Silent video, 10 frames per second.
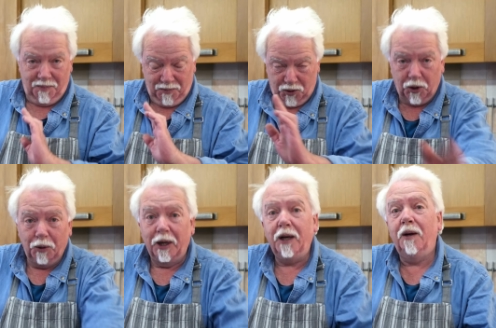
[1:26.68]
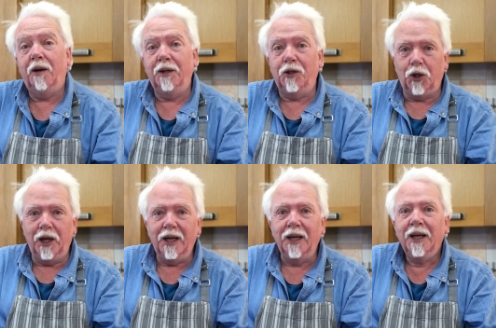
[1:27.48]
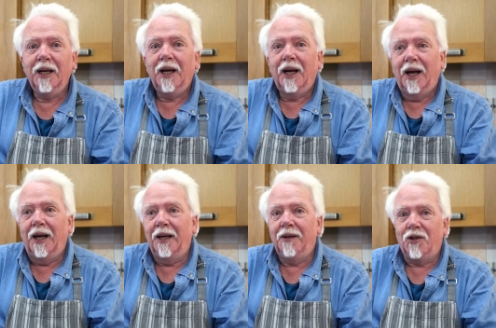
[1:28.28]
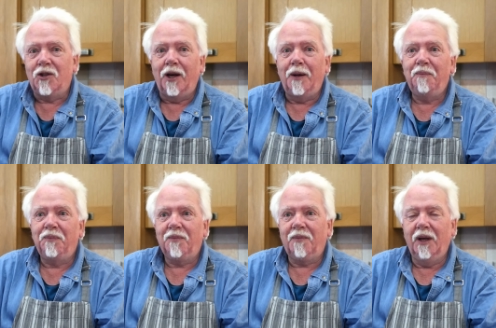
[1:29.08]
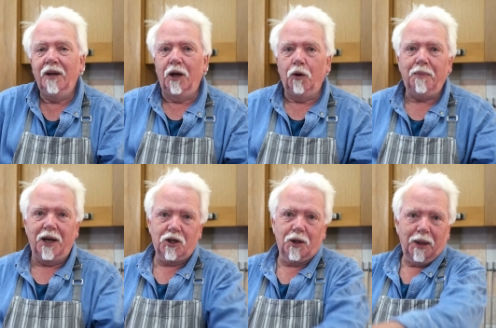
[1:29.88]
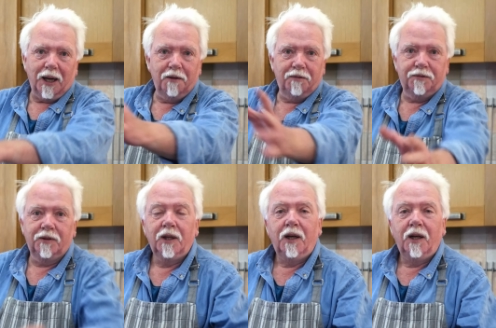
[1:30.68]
through it on a train, and you know, we passed the back of